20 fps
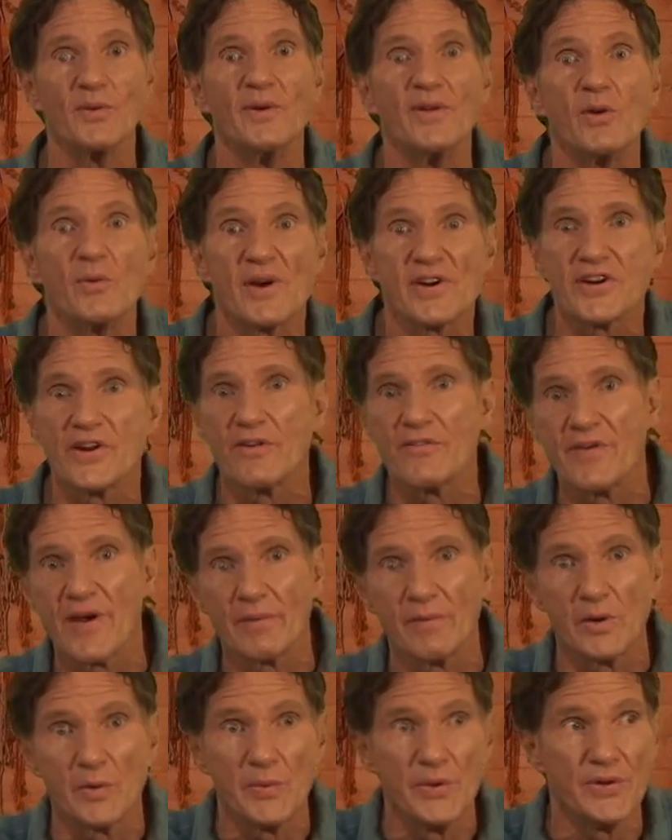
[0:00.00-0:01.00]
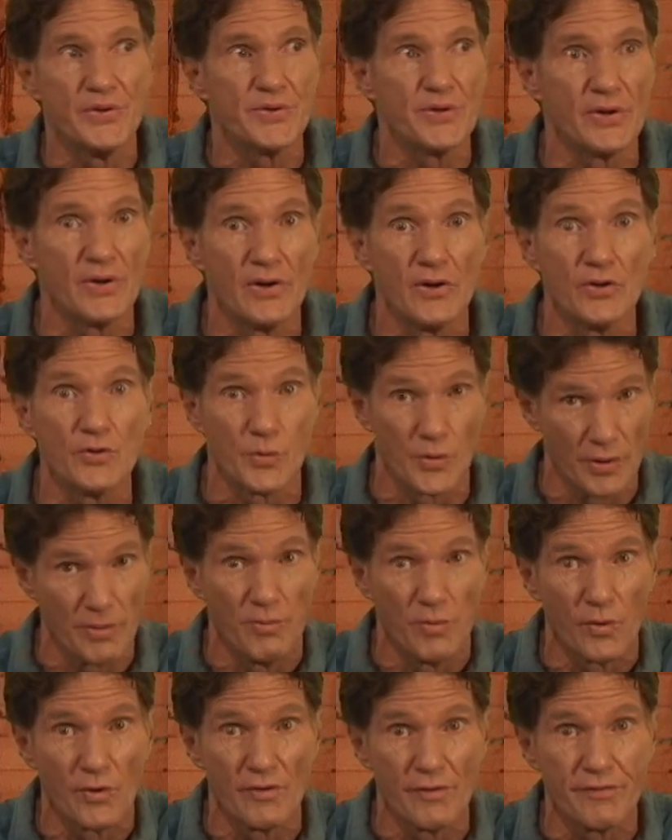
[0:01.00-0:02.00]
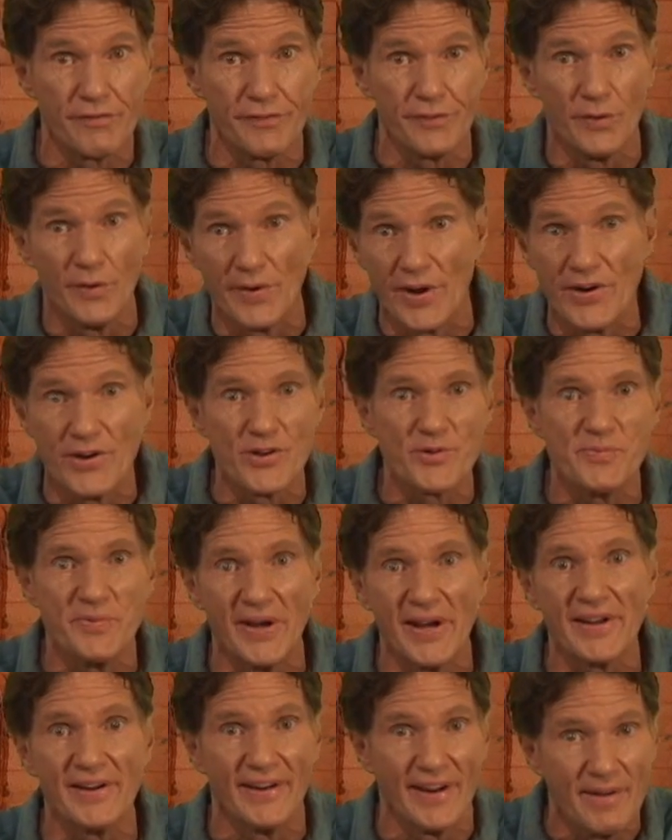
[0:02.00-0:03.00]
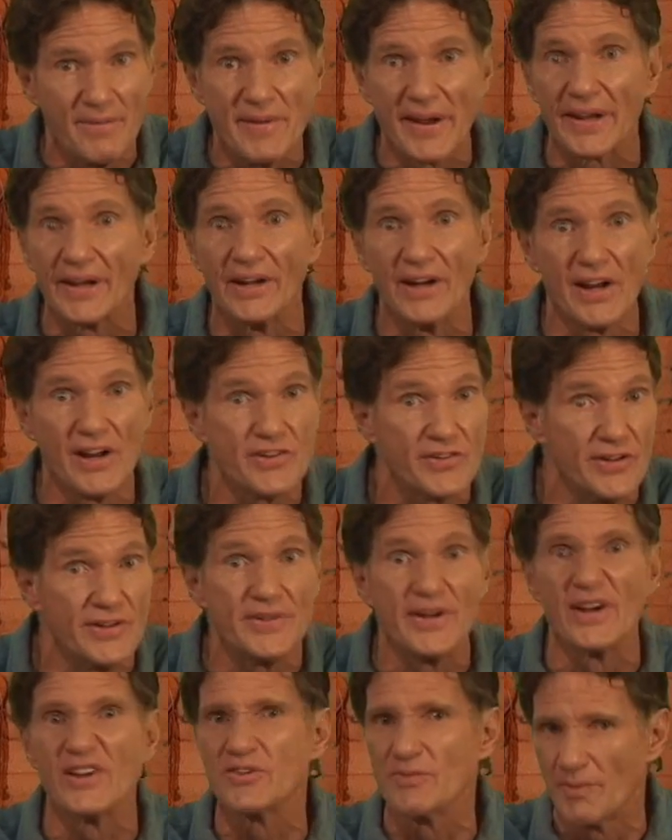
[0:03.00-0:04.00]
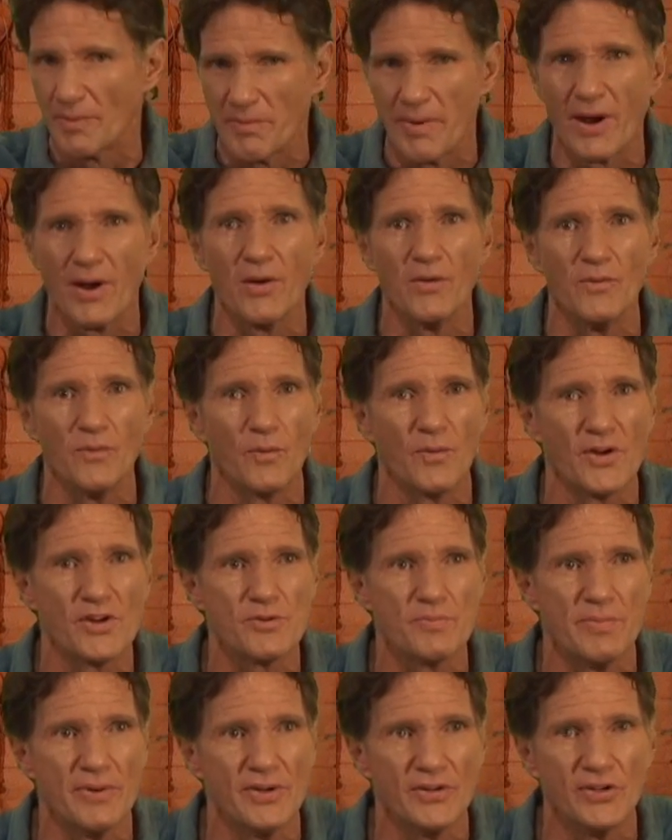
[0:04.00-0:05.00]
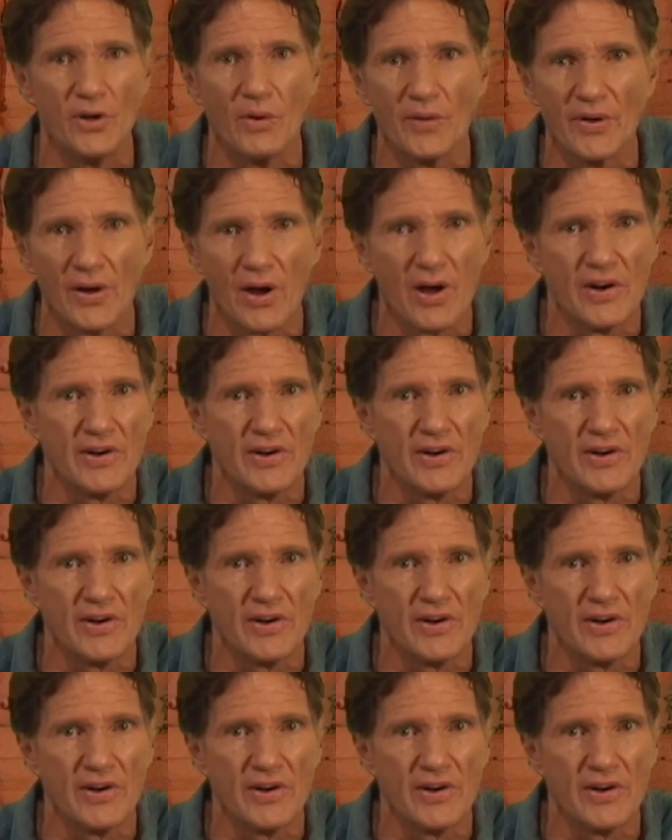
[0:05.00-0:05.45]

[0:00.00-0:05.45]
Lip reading: when the rest of the family returns with more food they just picked, they make lunch. He tells them about what's been going on